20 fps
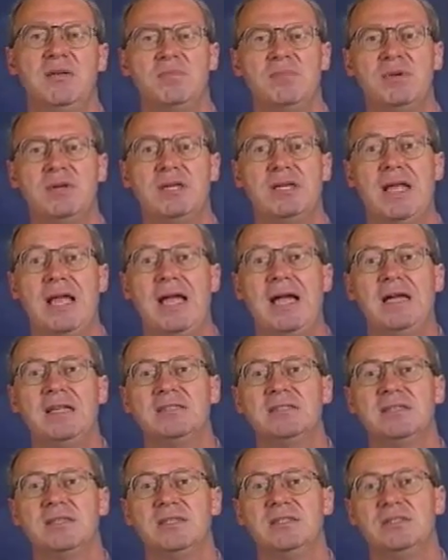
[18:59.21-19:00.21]
but
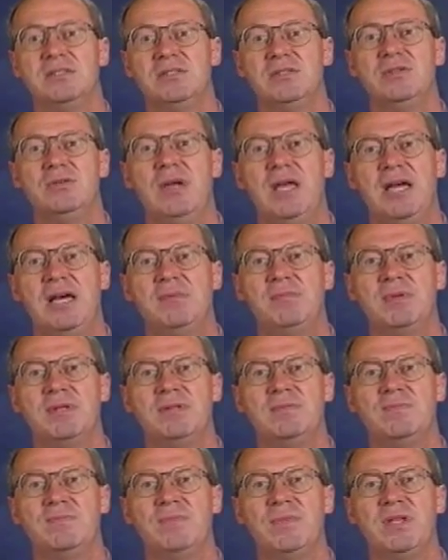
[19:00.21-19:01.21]
accidents do
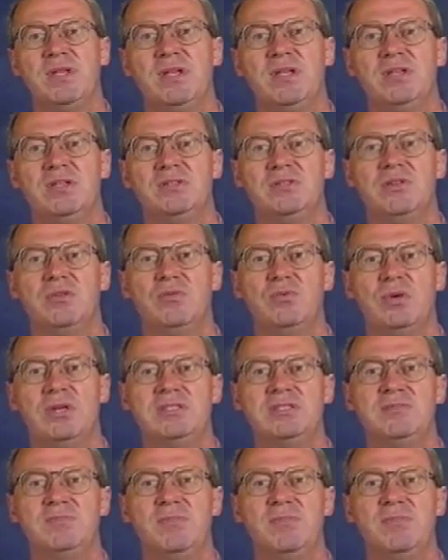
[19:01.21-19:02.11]
happen. So risk